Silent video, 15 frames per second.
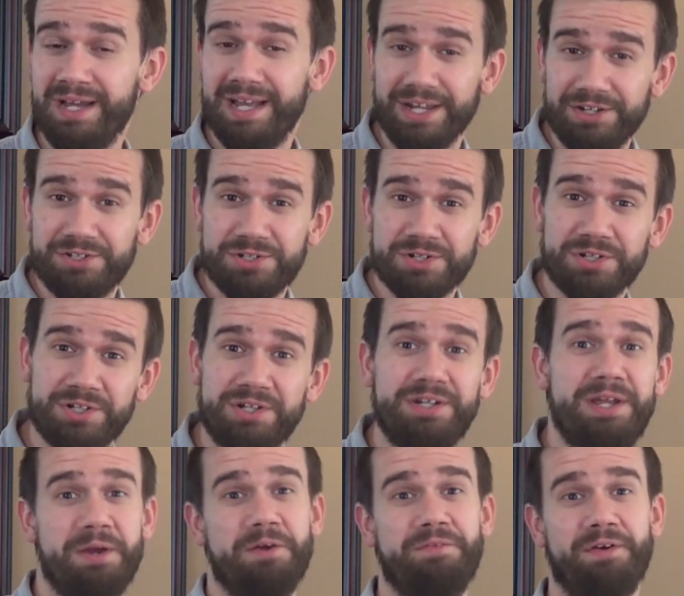and you took
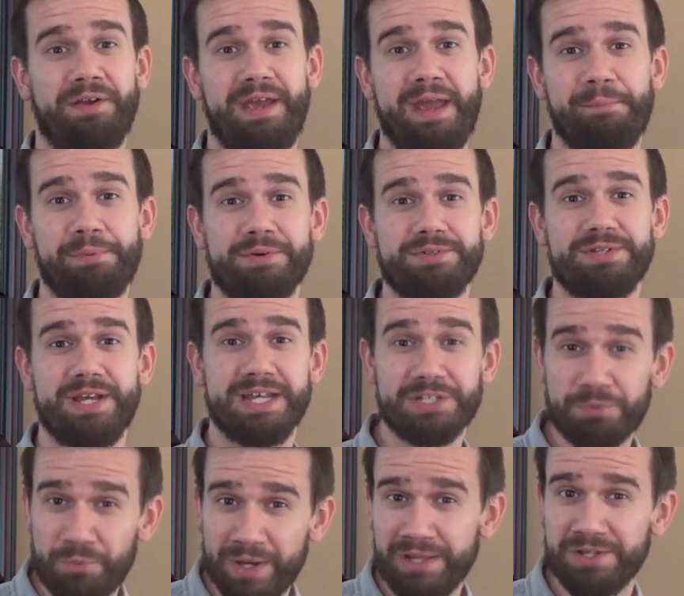good care of our campers, as
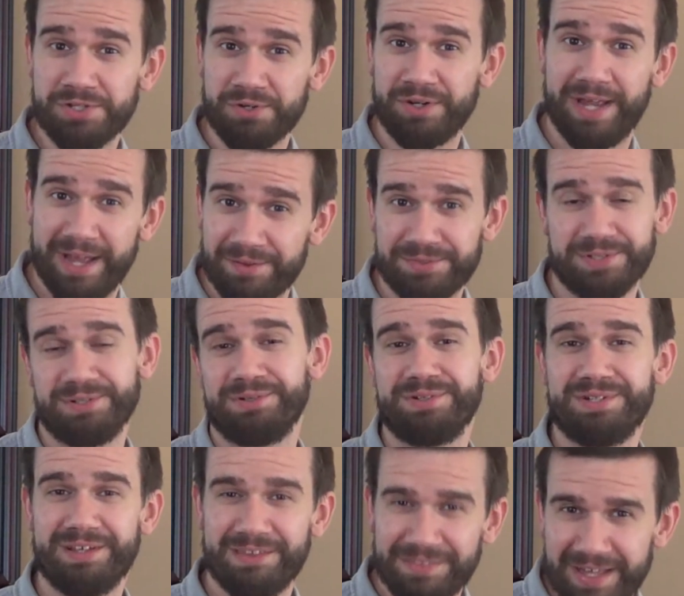well as our
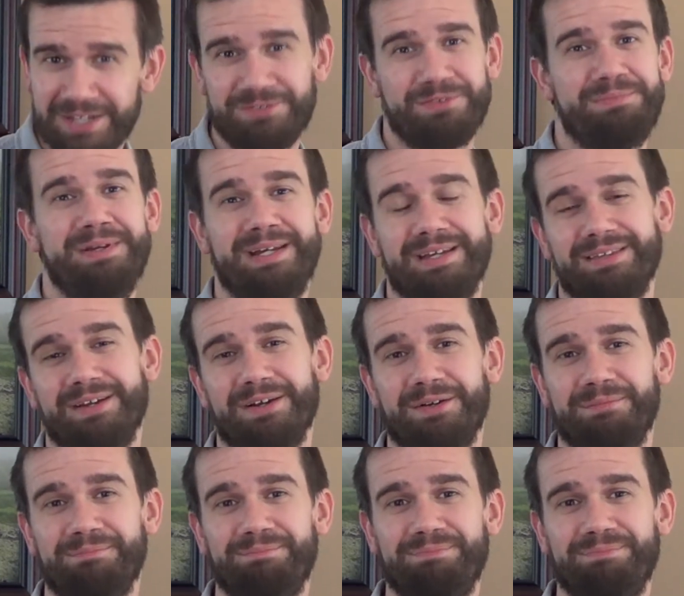counselors. Thanks for being there.